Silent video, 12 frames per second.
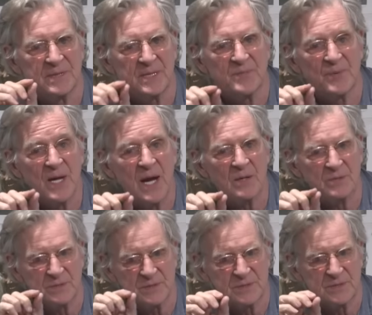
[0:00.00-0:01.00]
They
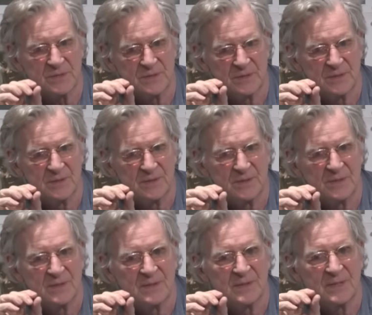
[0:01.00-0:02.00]
browse.
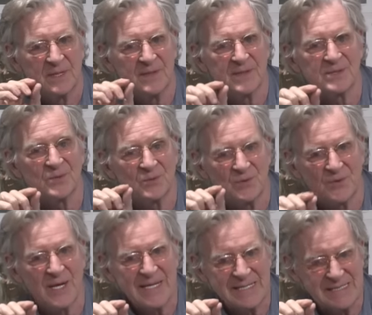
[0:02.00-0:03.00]
And they don't
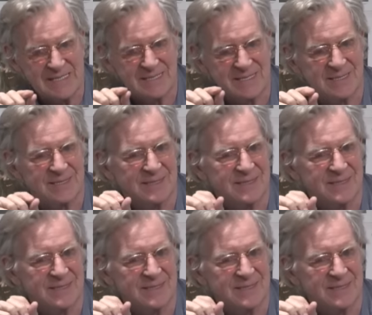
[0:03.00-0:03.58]
graze.